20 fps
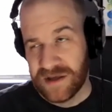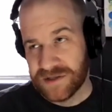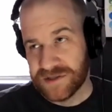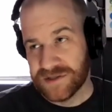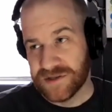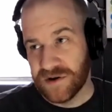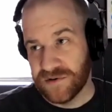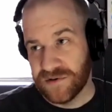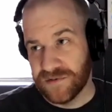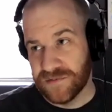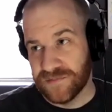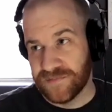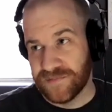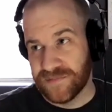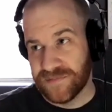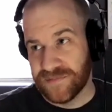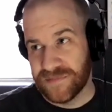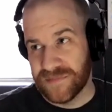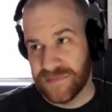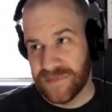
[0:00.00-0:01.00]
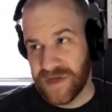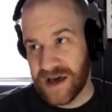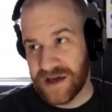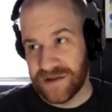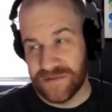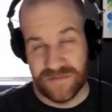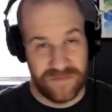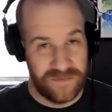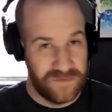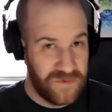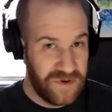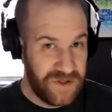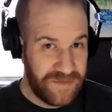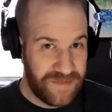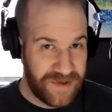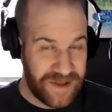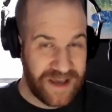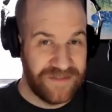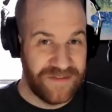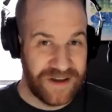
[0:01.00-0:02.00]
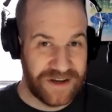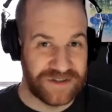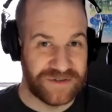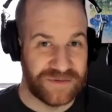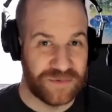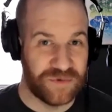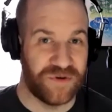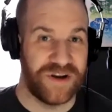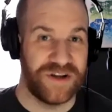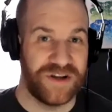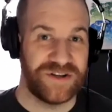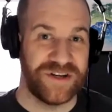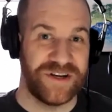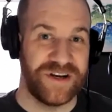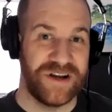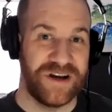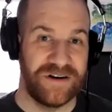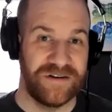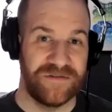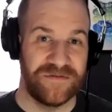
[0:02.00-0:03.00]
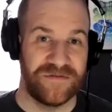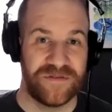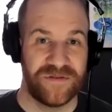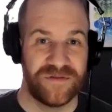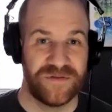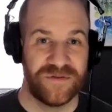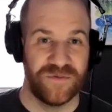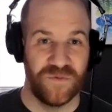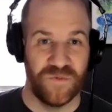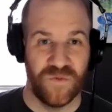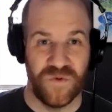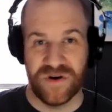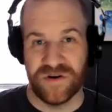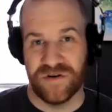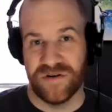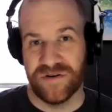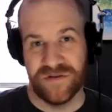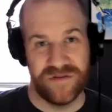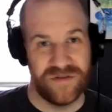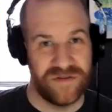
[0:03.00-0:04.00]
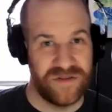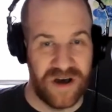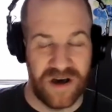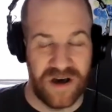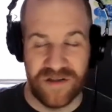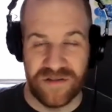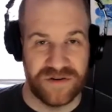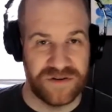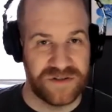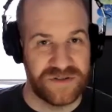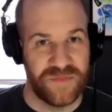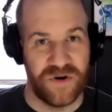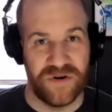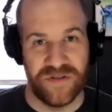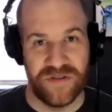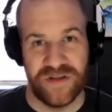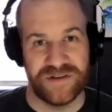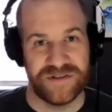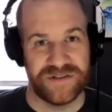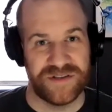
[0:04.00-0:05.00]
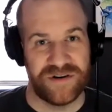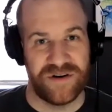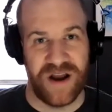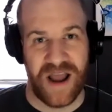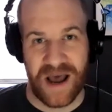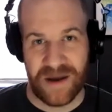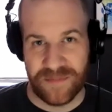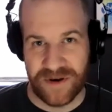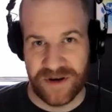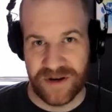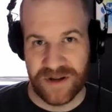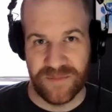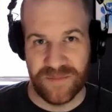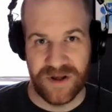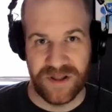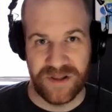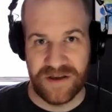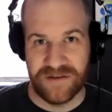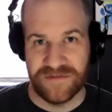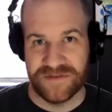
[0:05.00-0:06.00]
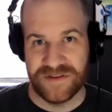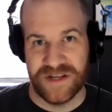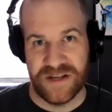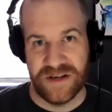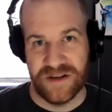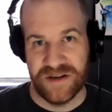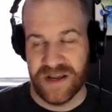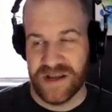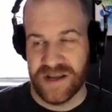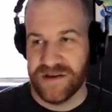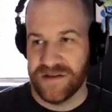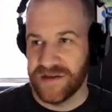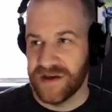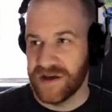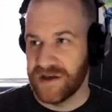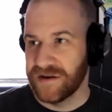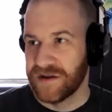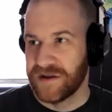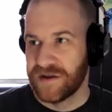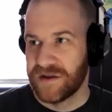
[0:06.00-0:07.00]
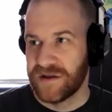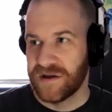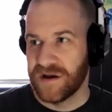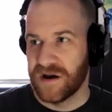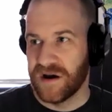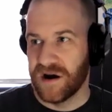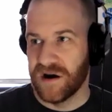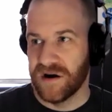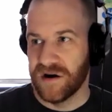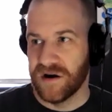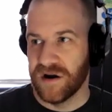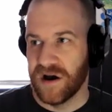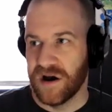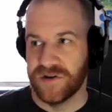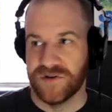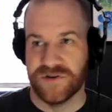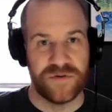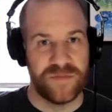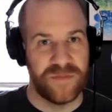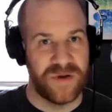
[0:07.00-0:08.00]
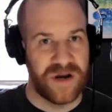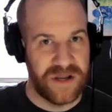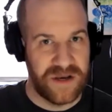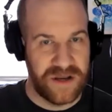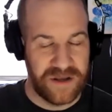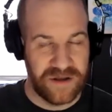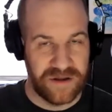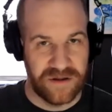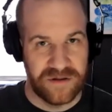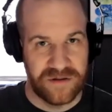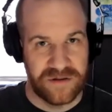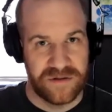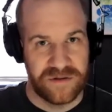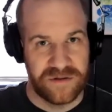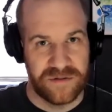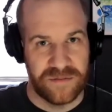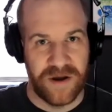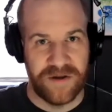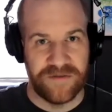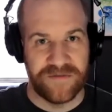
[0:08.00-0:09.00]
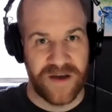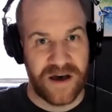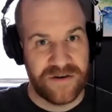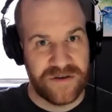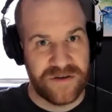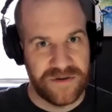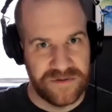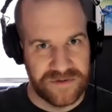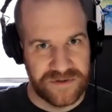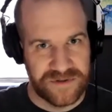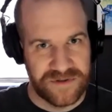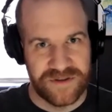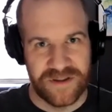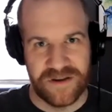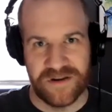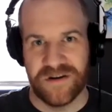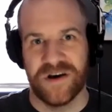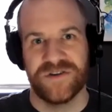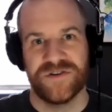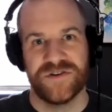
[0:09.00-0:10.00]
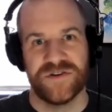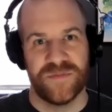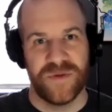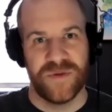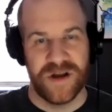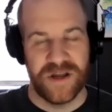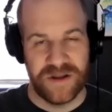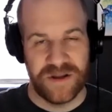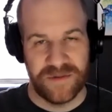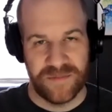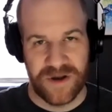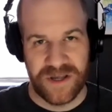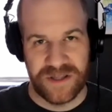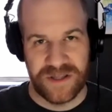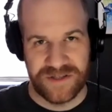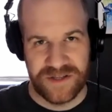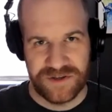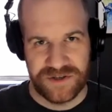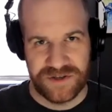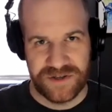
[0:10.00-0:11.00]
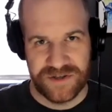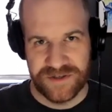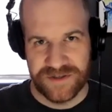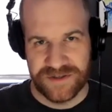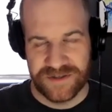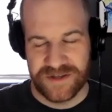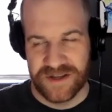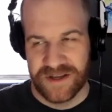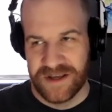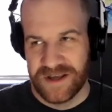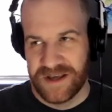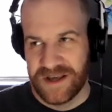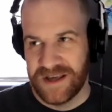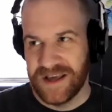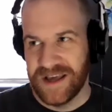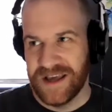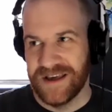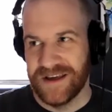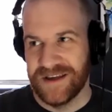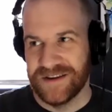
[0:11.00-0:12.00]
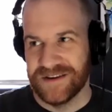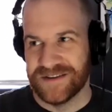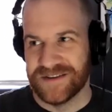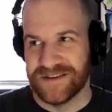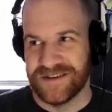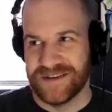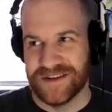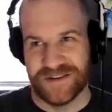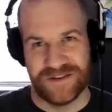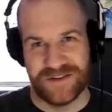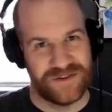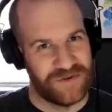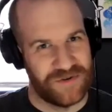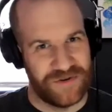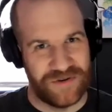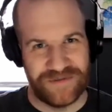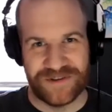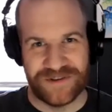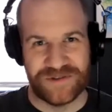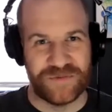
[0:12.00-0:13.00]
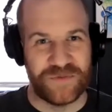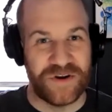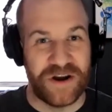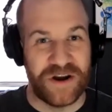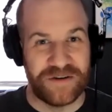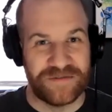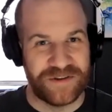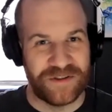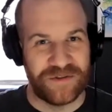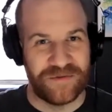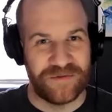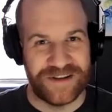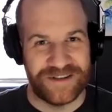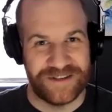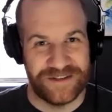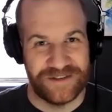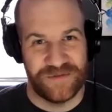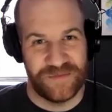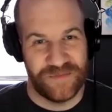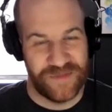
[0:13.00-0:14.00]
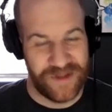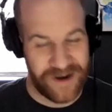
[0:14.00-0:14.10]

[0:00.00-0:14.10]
So that really began the exploration of what are the other small things that are happening in my life day to day that are undermining my values, that are undermining my intentions. And it sort of just went off to the races from